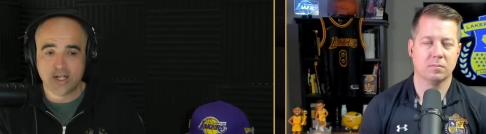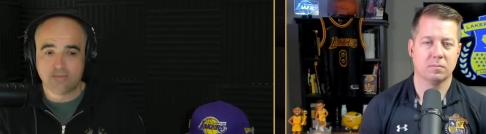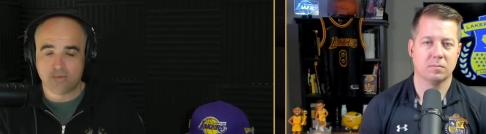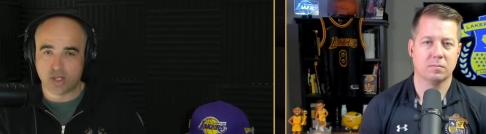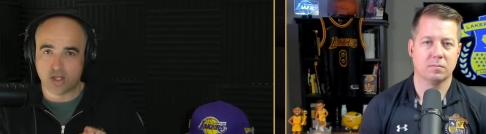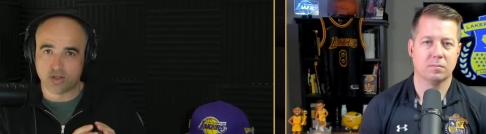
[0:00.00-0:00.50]

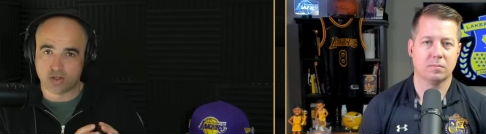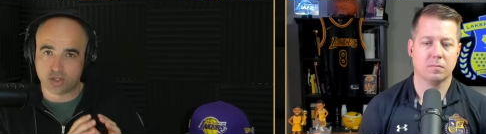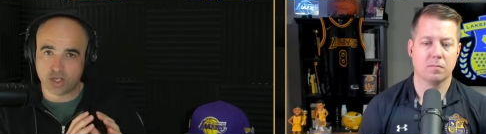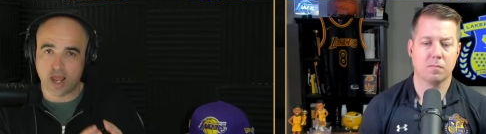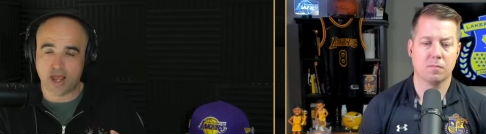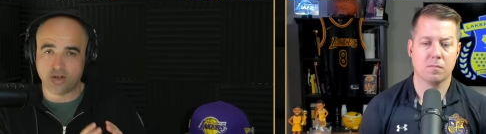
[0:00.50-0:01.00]
Speaker 1: Is
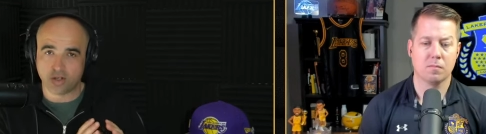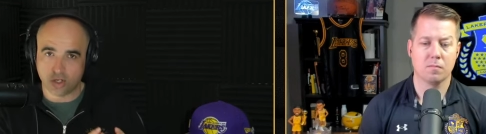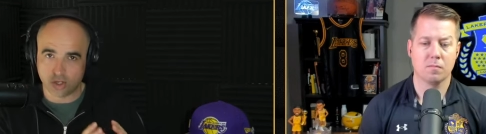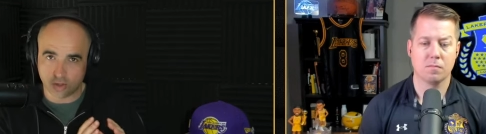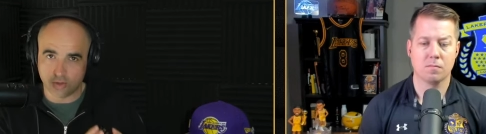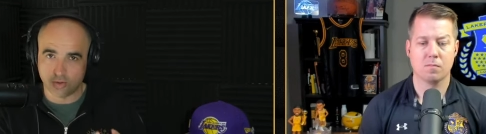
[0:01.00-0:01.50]
ten to
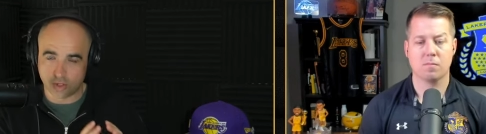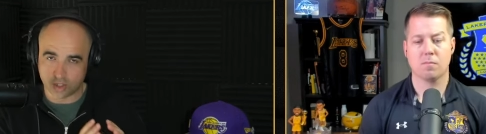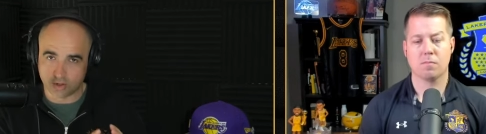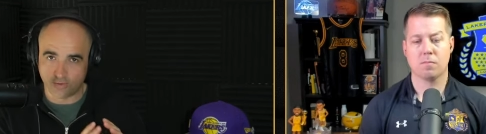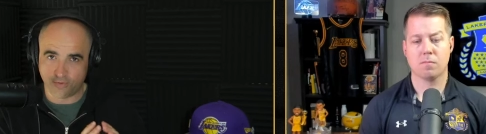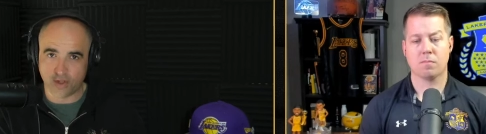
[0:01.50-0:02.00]
you? Does it
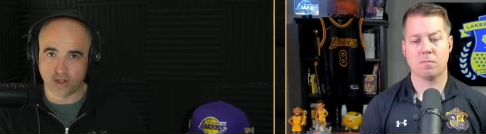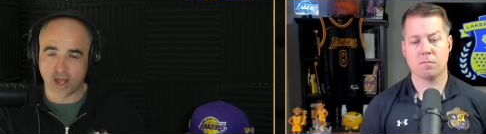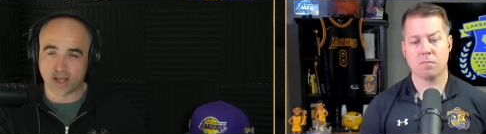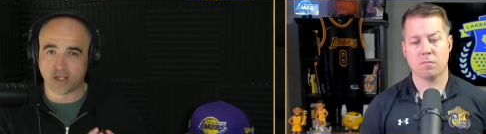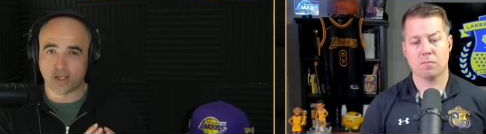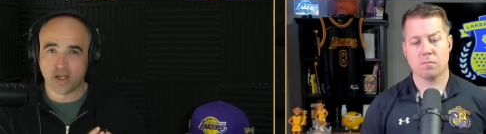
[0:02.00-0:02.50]
feel
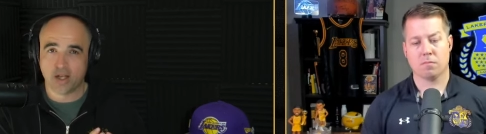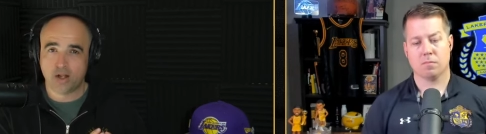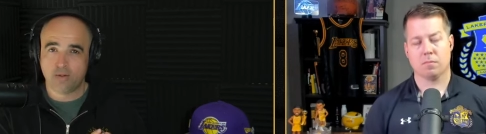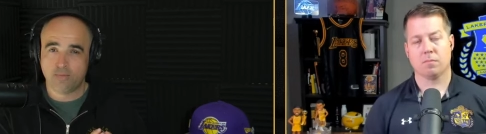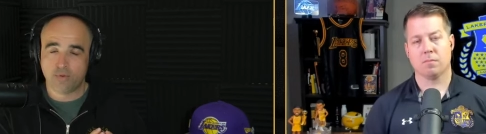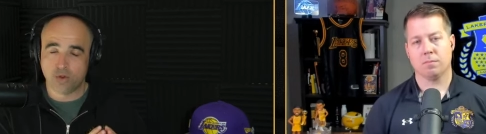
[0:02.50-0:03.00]
like
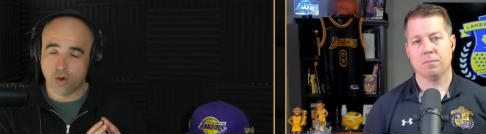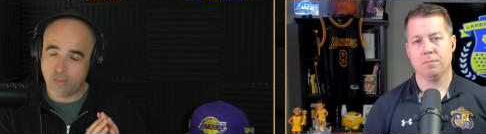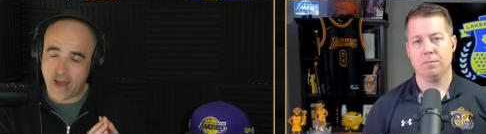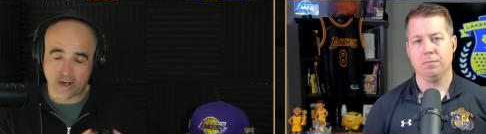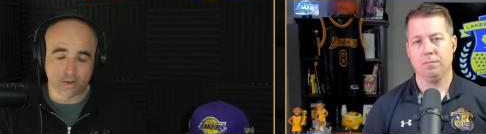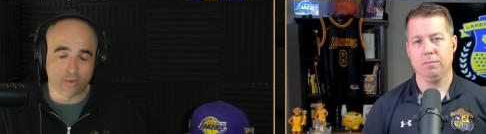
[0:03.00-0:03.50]
no
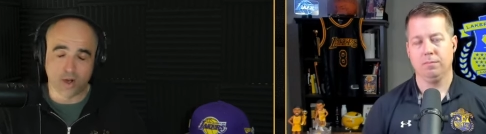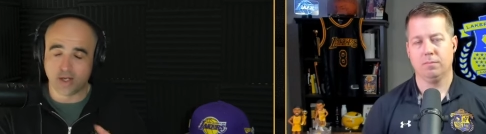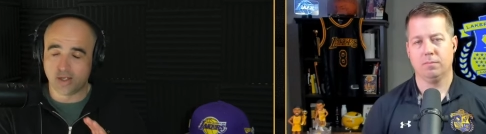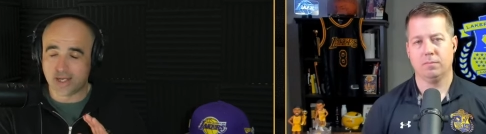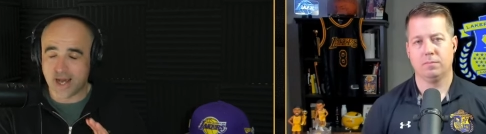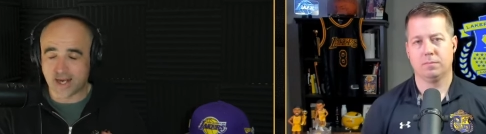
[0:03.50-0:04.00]
matter what, you
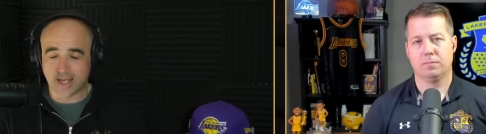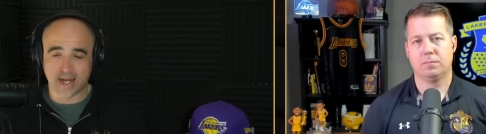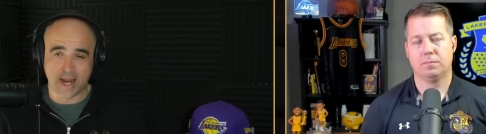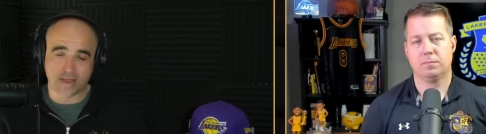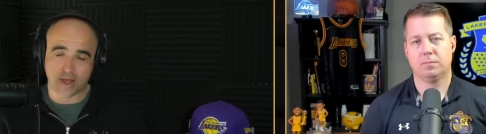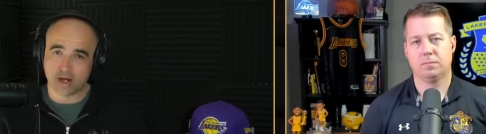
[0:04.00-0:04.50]
got to get at
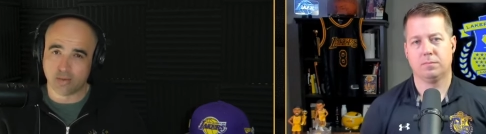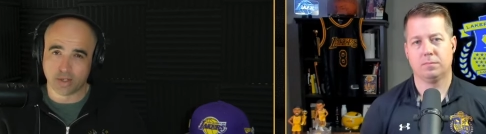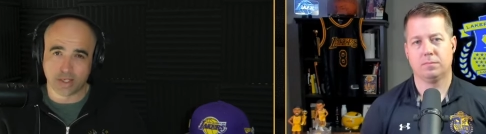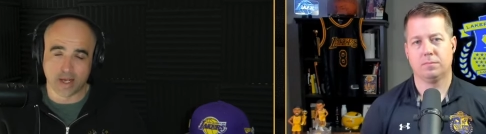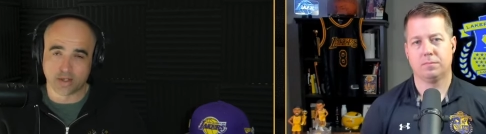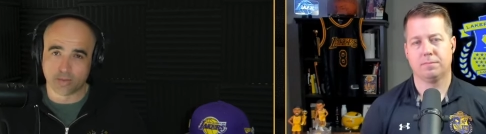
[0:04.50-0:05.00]
that number
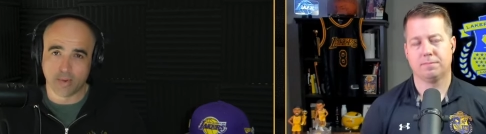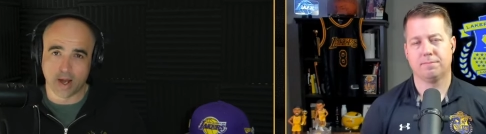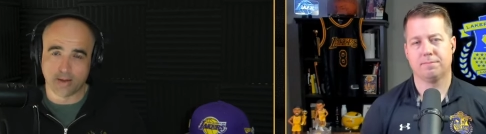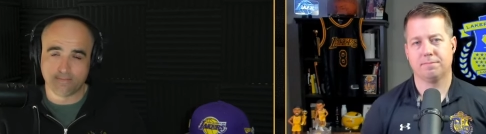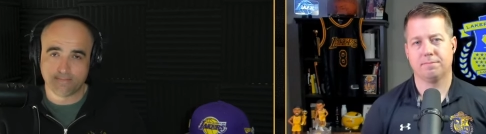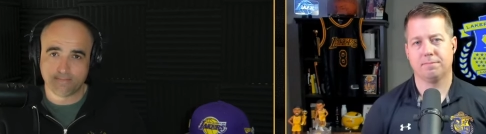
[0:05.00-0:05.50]
ten spot?
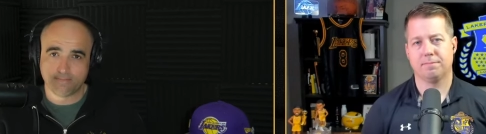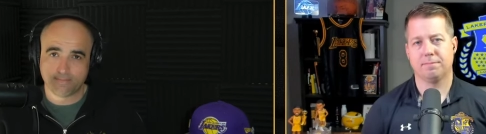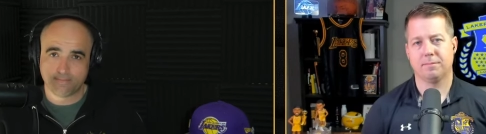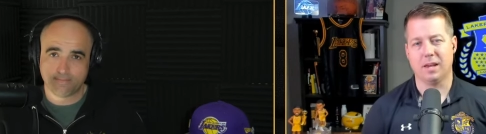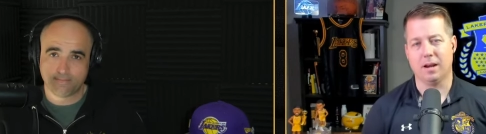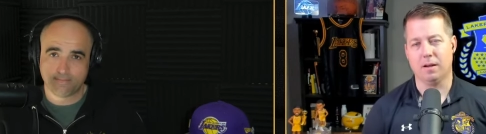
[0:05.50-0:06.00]

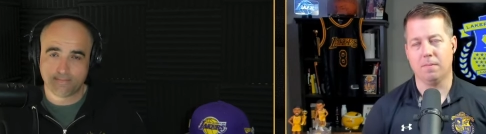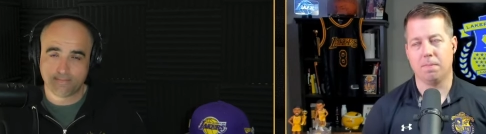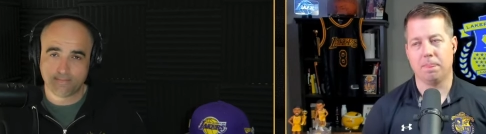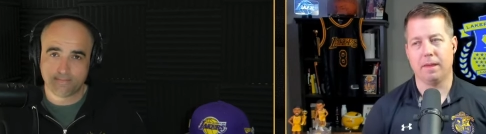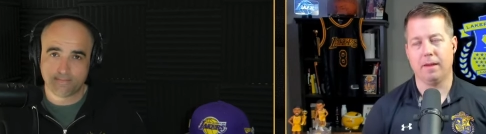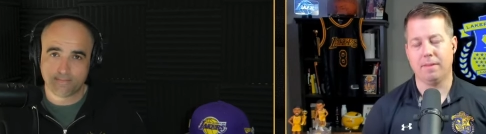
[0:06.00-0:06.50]
Speaker 2: Yeah,
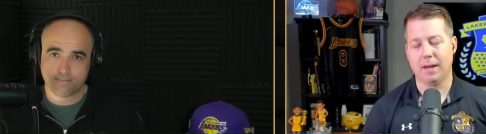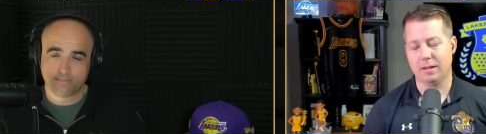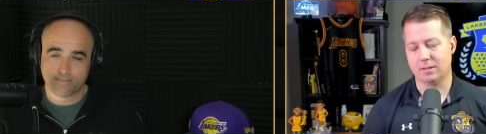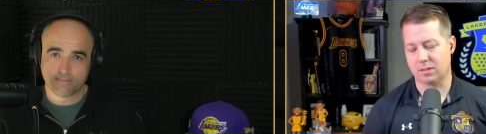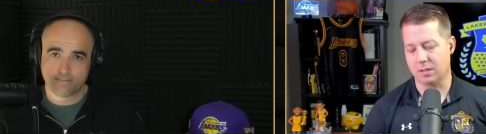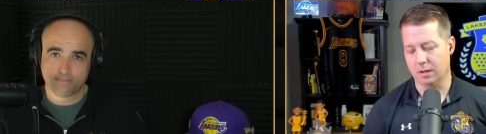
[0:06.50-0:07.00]
and
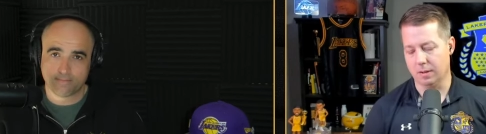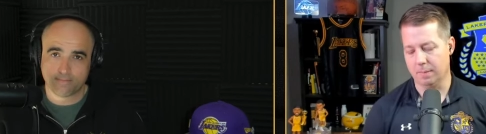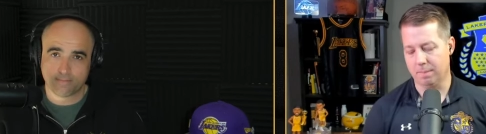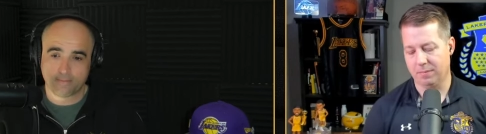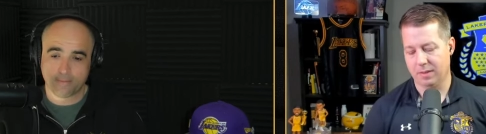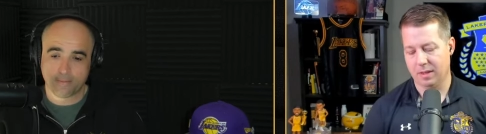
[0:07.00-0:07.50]
that's
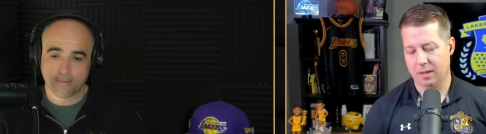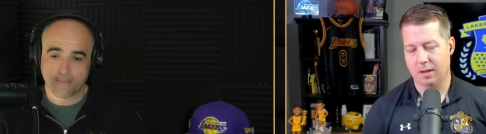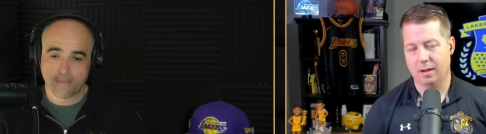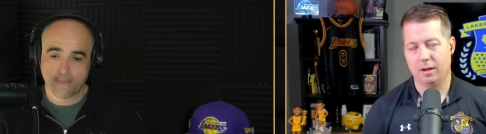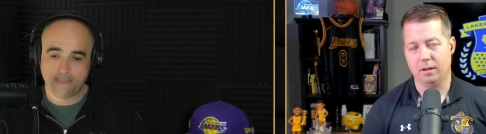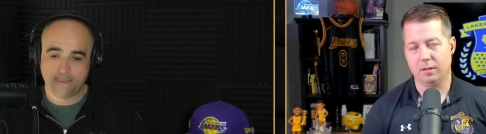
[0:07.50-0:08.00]
the
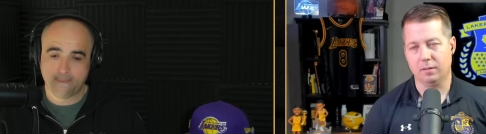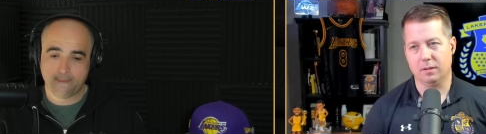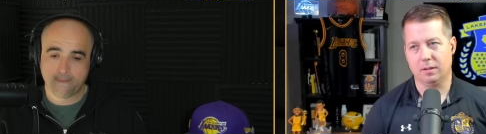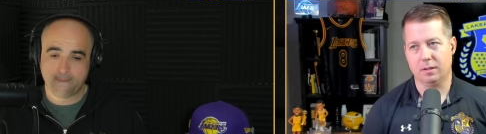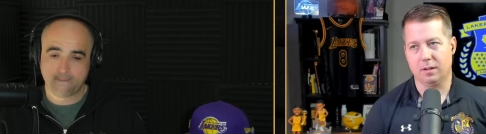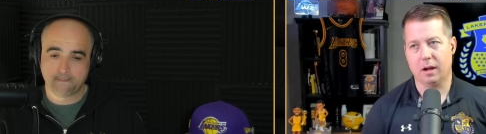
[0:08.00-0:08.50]

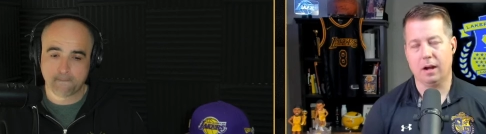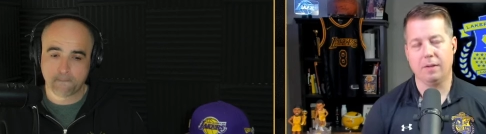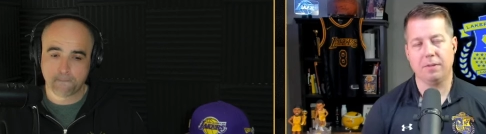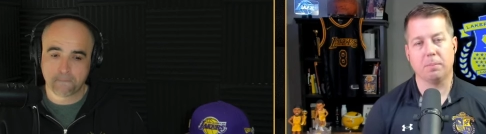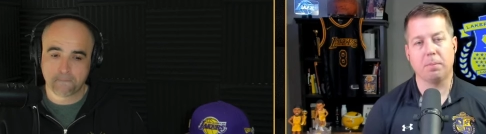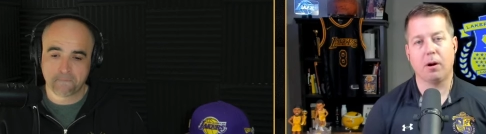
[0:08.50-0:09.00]
I
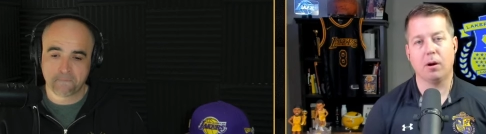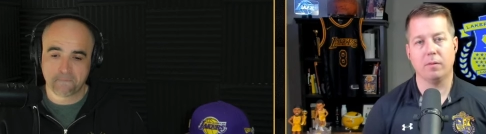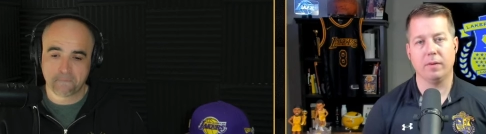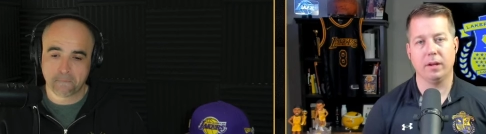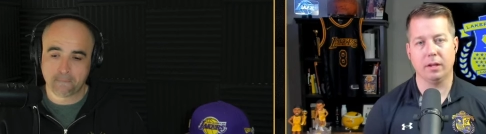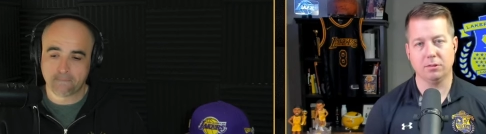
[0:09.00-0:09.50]
think part
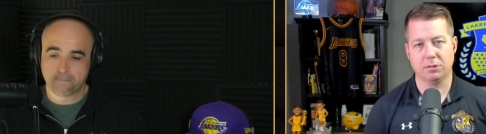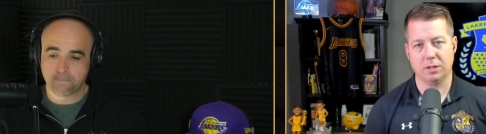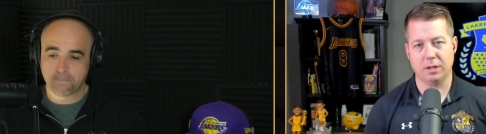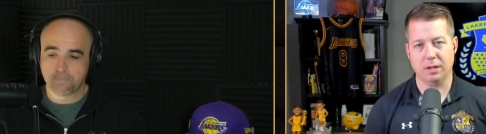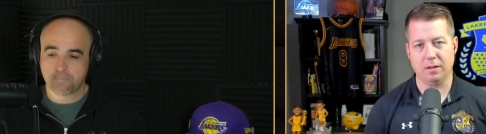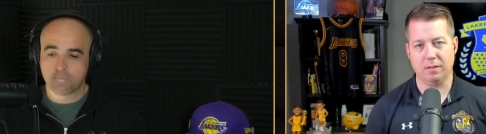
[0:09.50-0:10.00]
of it is
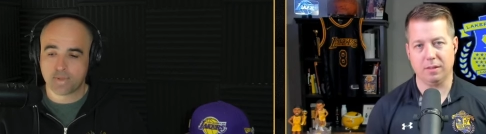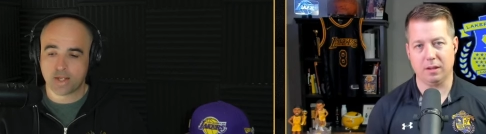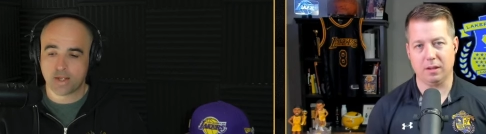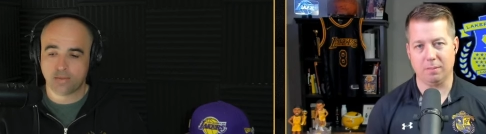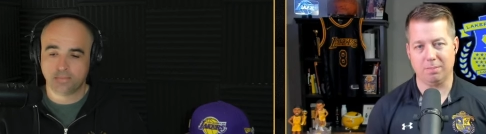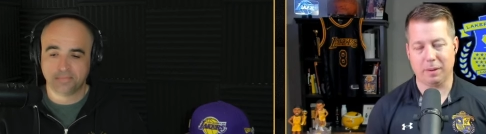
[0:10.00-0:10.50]
the
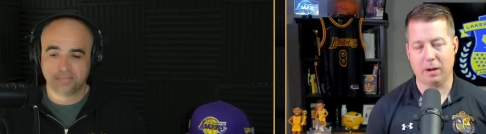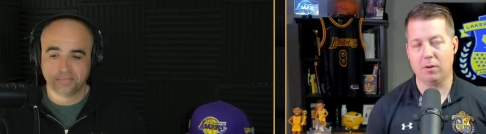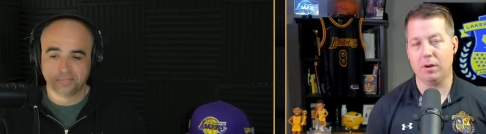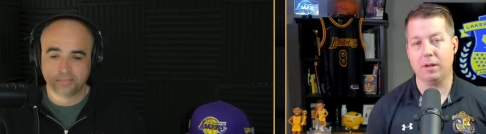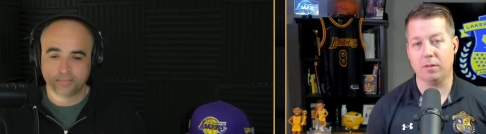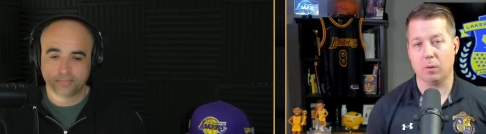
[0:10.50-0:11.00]
the
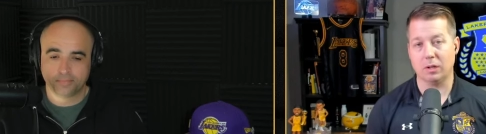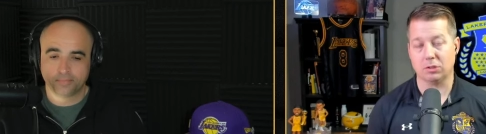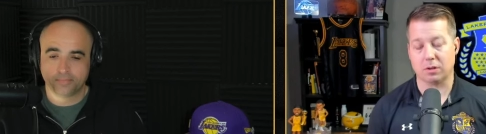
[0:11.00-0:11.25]
parity in the Western